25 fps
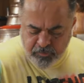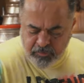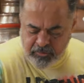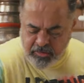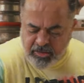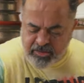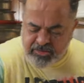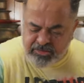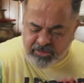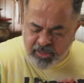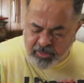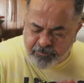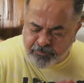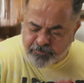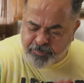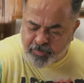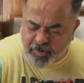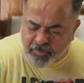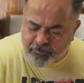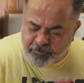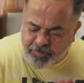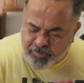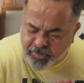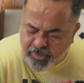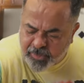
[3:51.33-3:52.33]
They start
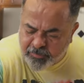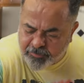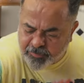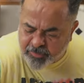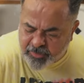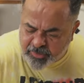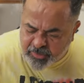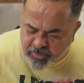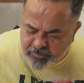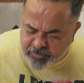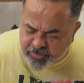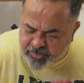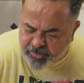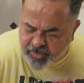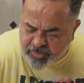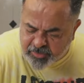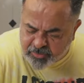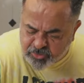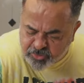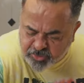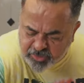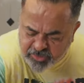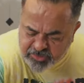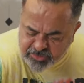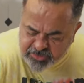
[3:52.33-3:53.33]
plumping up a little bit, and
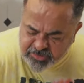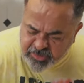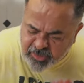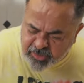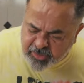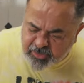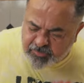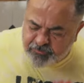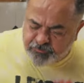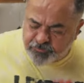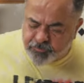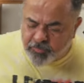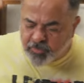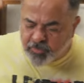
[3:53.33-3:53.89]
you can see